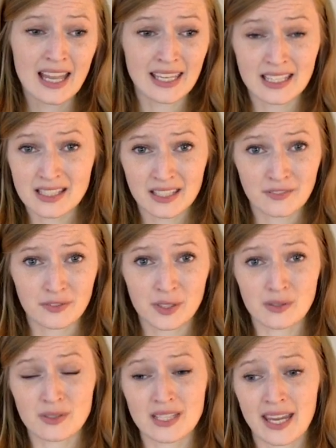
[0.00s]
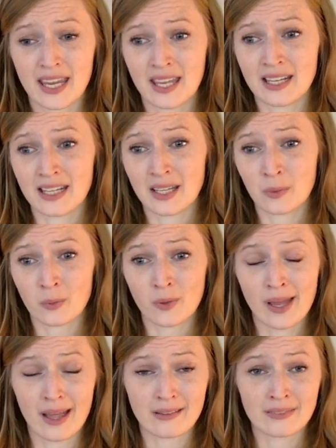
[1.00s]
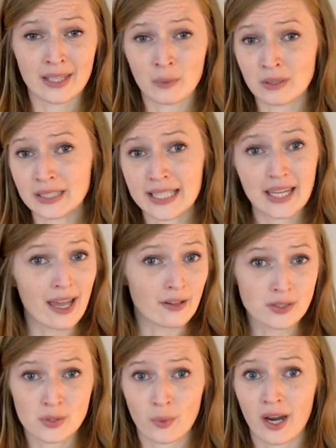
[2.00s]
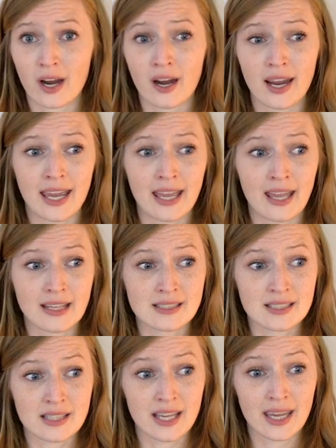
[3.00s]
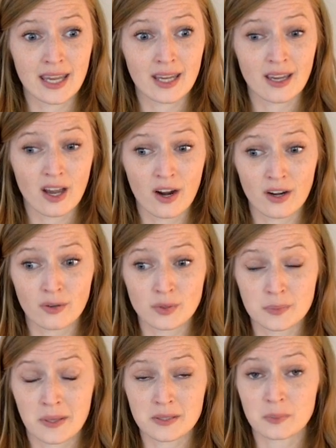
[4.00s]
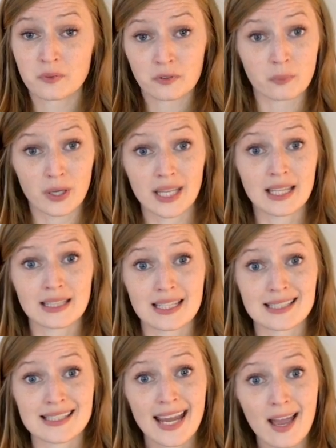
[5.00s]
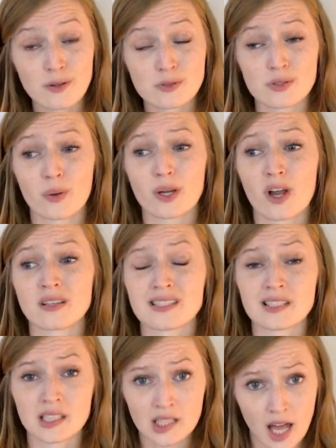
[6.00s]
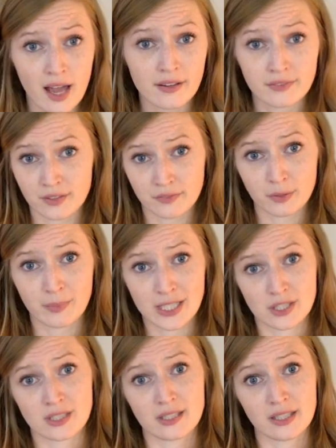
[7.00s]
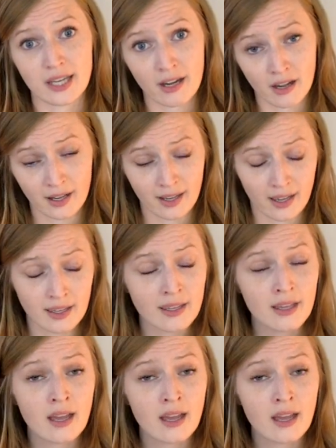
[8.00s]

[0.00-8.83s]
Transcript: it gets confused and it will they will leak elsewhere and they are responsible for breaking things down. So it causes a lot of inflammation in the area